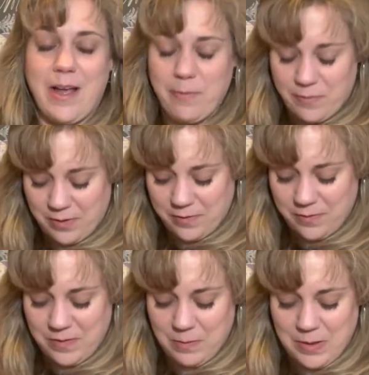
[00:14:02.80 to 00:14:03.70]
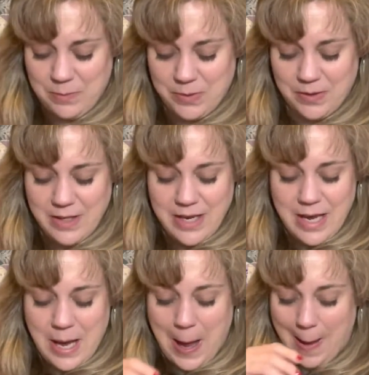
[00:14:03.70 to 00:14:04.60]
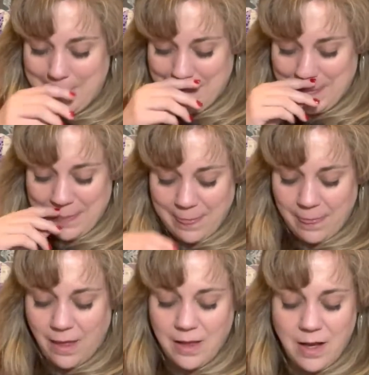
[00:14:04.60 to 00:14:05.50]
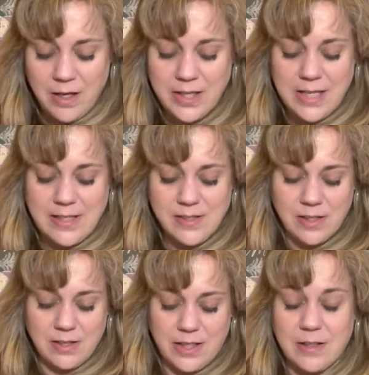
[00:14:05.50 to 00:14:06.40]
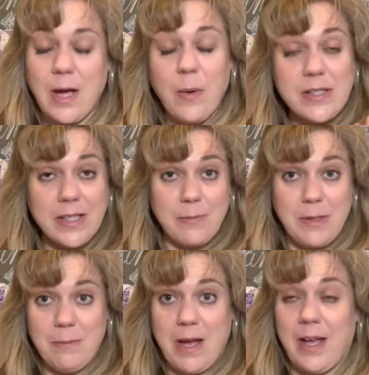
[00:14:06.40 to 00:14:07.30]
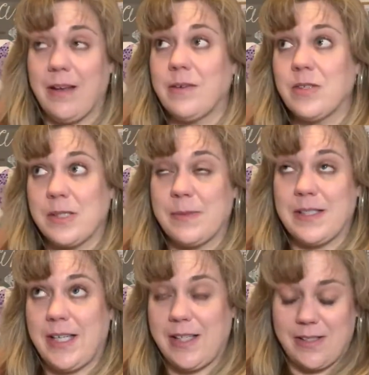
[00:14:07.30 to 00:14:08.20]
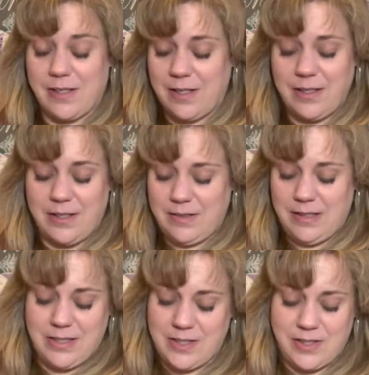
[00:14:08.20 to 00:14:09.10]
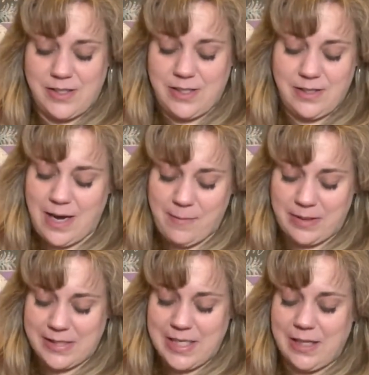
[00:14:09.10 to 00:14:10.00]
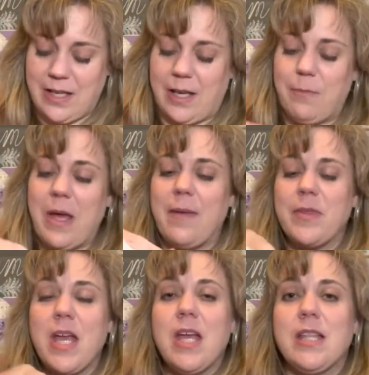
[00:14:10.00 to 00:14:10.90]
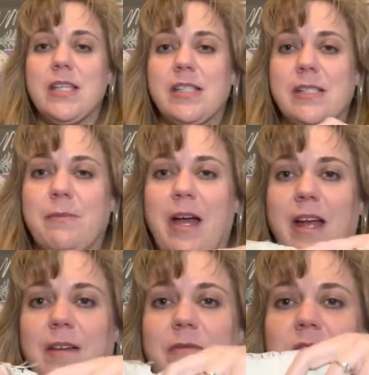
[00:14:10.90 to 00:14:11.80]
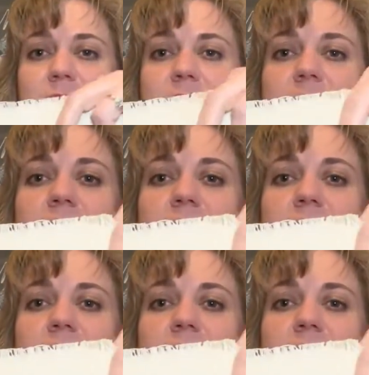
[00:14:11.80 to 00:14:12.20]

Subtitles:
up for a few people. I'll get that started later. That was going to be my Christmas Day start. It just didn't happen because I didn't like it. But this is my first